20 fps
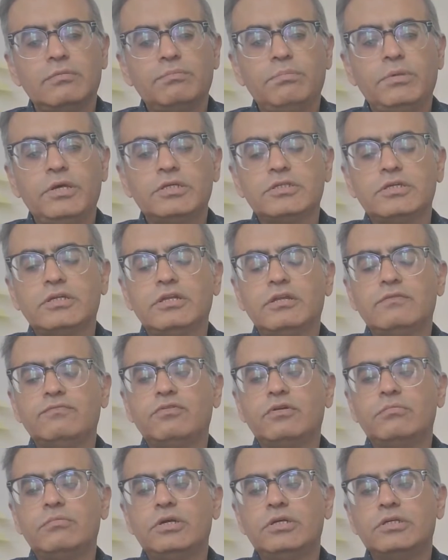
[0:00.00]
patient
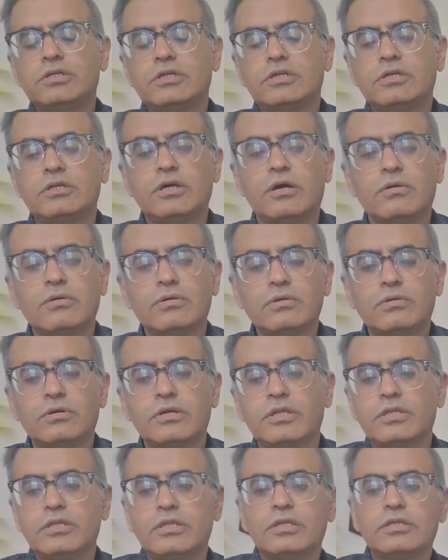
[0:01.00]
information,
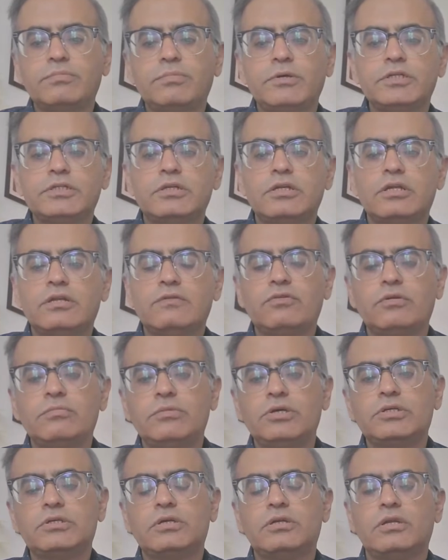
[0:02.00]
downloading the patient
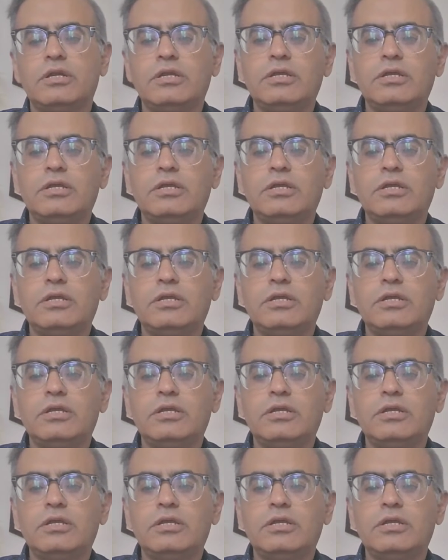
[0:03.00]
information,